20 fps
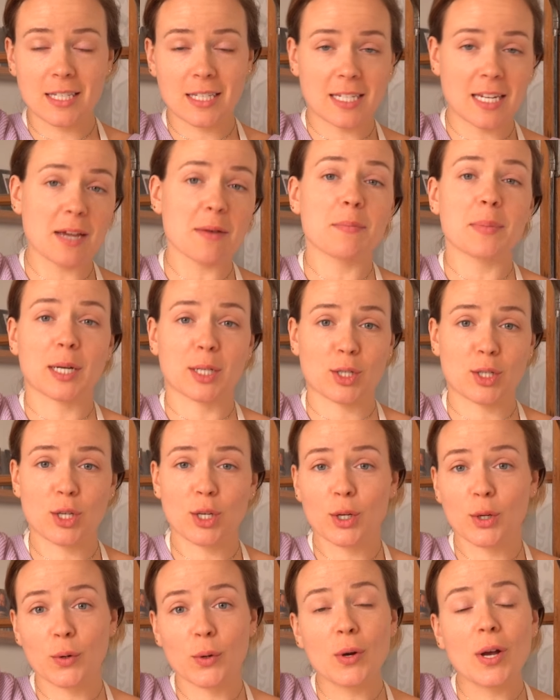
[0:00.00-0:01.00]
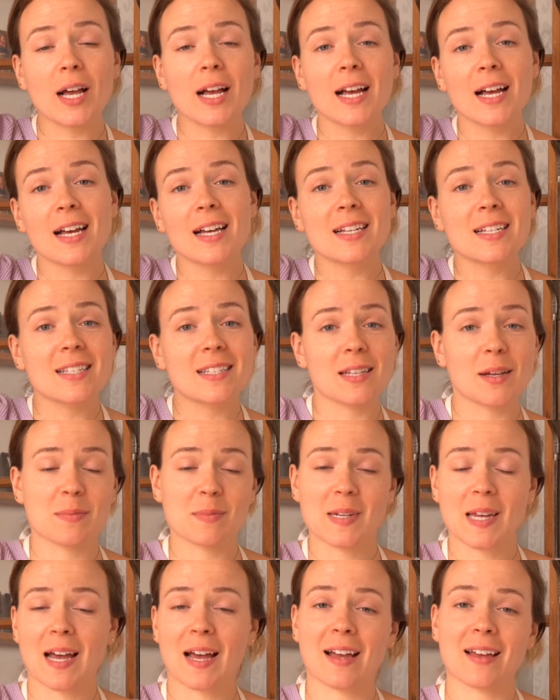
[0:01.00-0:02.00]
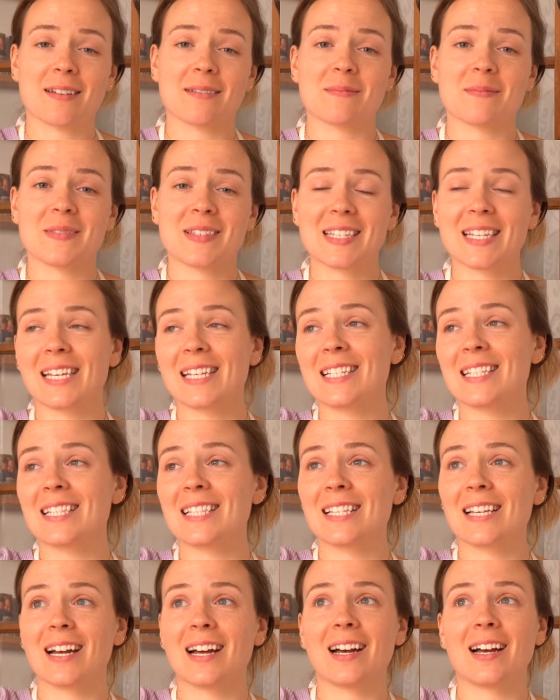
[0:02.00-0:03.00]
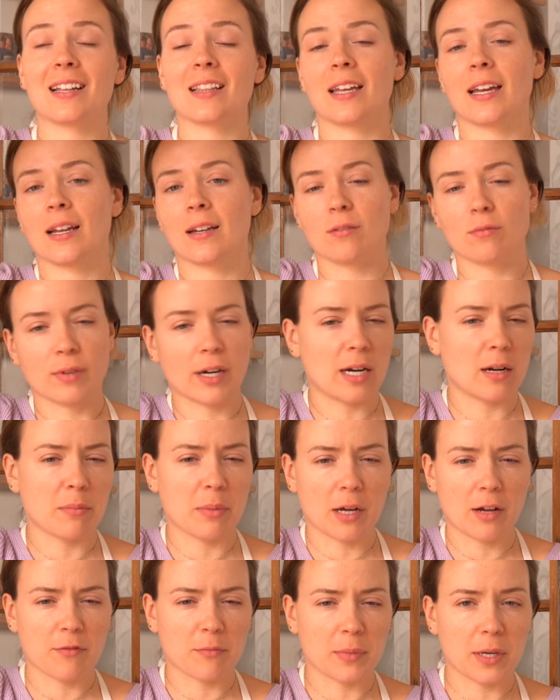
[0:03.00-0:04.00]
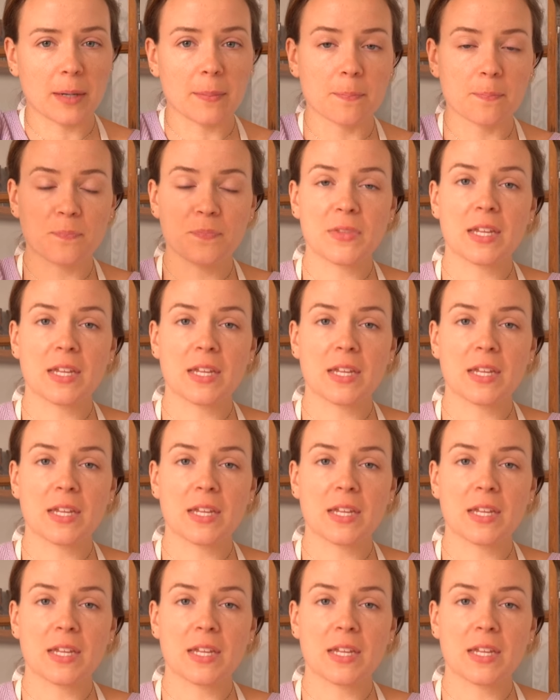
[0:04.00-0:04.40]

Timbuktu. Sometimes it's uh, like right above me.